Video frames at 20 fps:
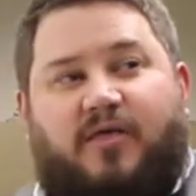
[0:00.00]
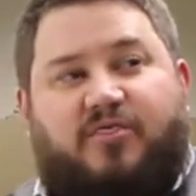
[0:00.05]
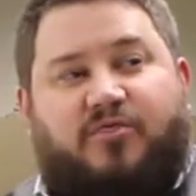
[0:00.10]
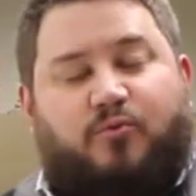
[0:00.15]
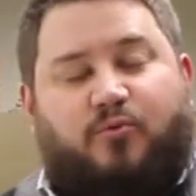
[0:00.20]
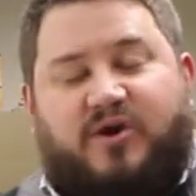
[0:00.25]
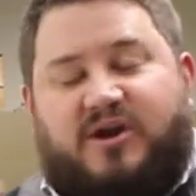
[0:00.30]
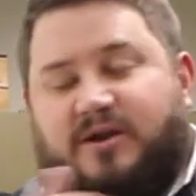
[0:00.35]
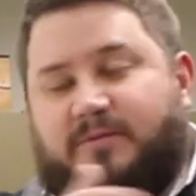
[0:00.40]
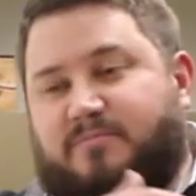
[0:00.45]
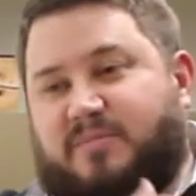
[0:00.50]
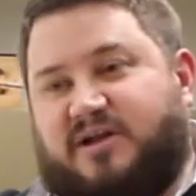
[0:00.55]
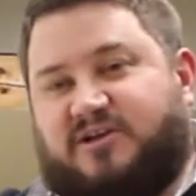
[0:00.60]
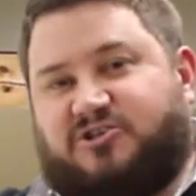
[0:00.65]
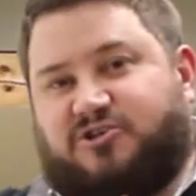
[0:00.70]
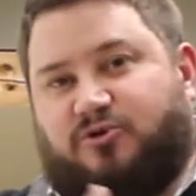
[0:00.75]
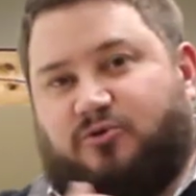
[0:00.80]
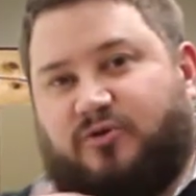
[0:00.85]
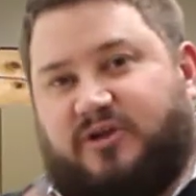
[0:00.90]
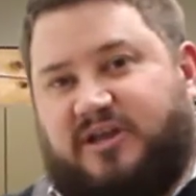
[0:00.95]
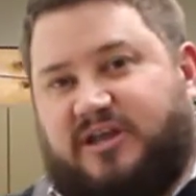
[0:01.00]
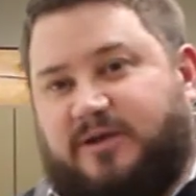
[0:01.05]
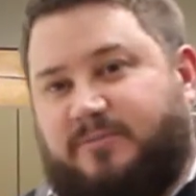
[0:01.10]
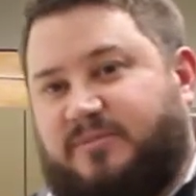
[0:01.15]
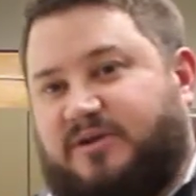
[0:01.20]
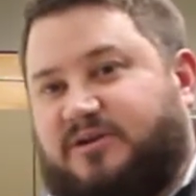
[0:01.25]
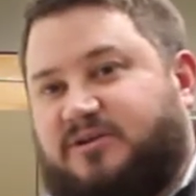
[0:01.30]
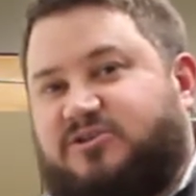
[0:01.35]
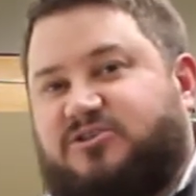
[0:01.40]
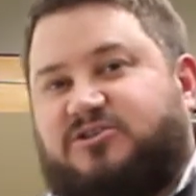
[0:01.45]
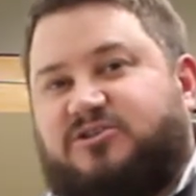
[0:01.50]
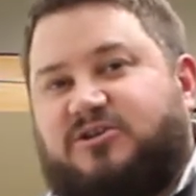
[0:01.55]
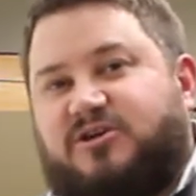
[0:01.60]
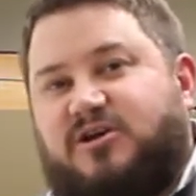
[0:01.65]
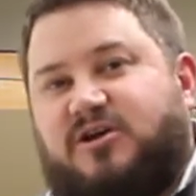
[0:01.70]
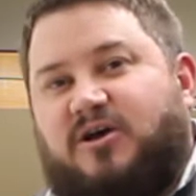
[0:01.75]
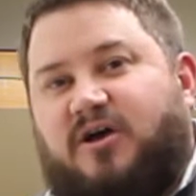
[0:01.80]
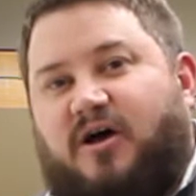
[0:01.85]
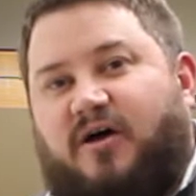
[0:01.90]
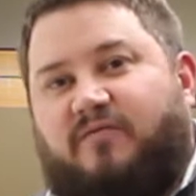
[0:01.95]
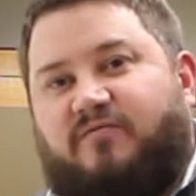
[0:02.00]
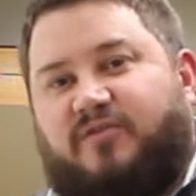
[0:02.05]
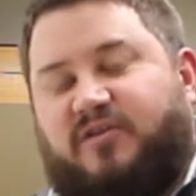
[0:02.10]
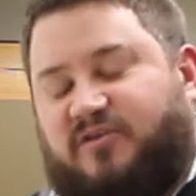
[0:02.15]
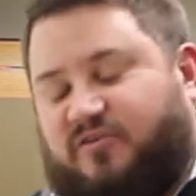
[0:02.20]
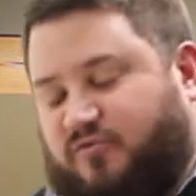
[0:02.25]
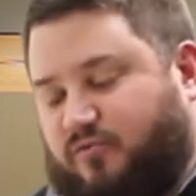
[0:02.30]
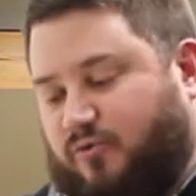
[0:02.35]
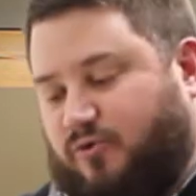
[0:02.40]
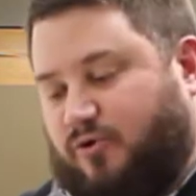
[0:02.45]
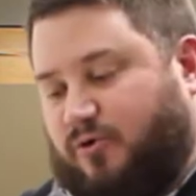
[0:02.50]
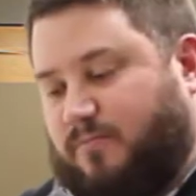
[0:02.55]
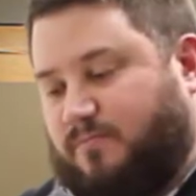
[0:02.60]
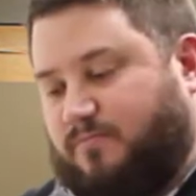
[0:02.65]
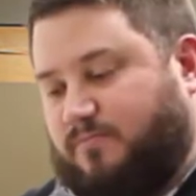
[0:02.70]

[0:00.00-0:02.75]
three-dimensional image of this room.